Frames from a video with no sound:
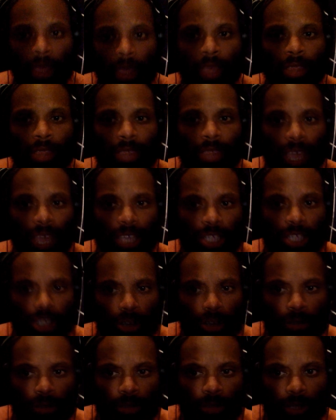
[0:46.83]
They
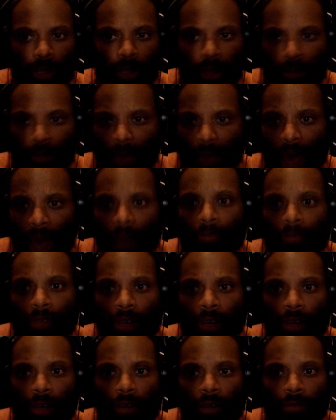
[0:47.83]
chose the path
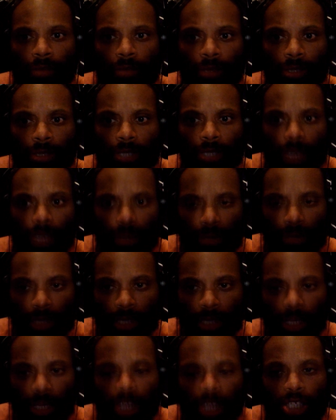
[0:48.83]
of
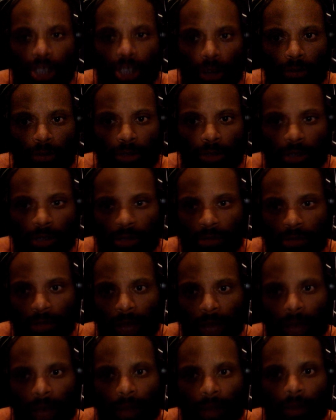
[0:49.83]
celibacy. They chose to
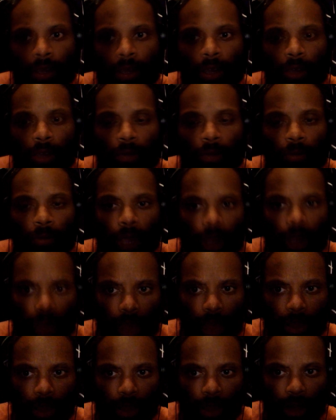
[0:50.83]
not
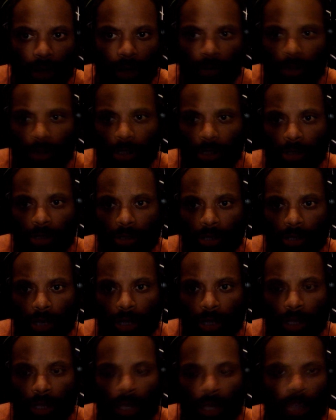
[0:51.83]
reenact that original
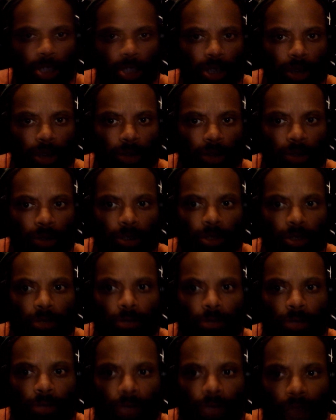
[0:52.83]
sin. They chose
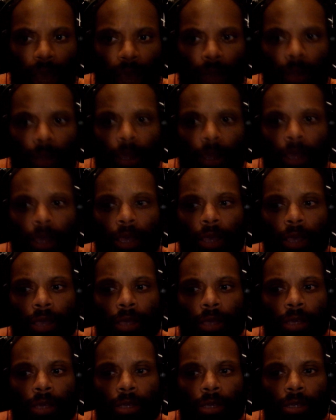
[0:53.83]
to not
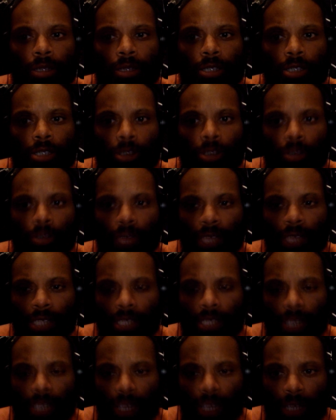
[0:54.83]
sow their
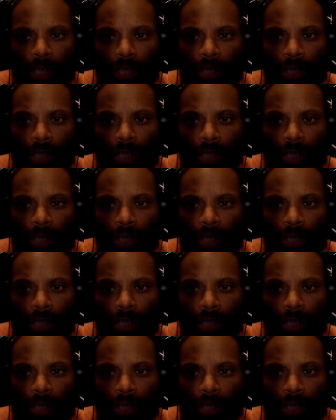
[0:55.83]
seed